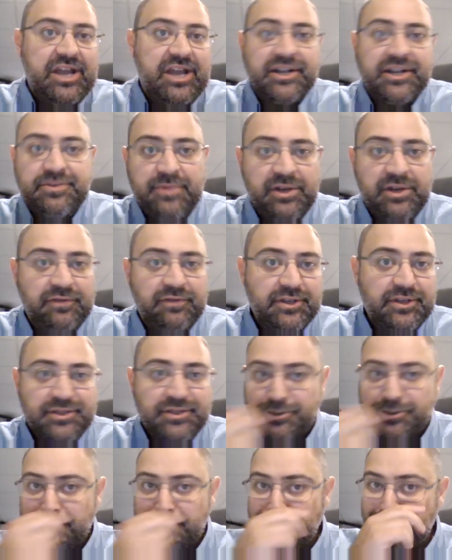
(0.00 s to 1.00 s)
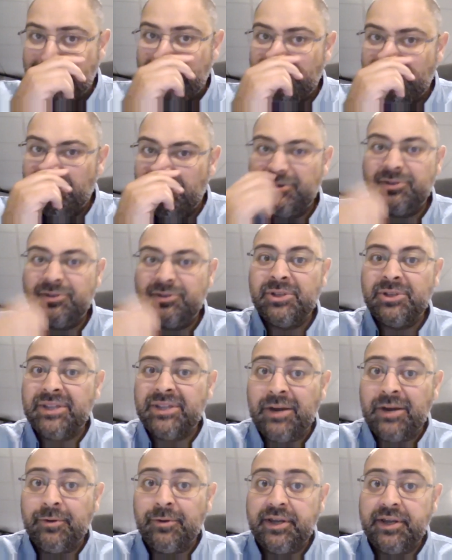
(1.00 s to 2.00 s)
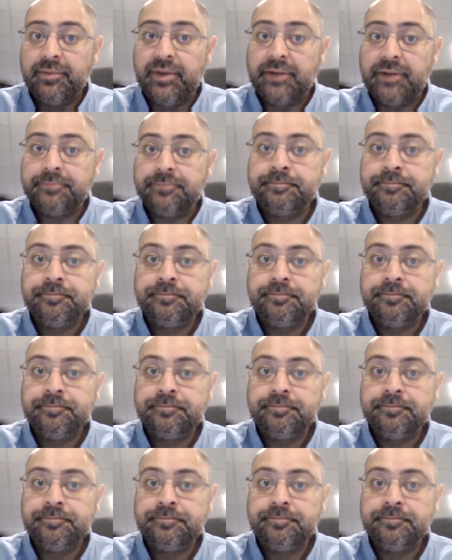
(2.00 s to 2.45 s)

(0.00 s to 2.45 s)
tax benefits or whatever, to do it that way. But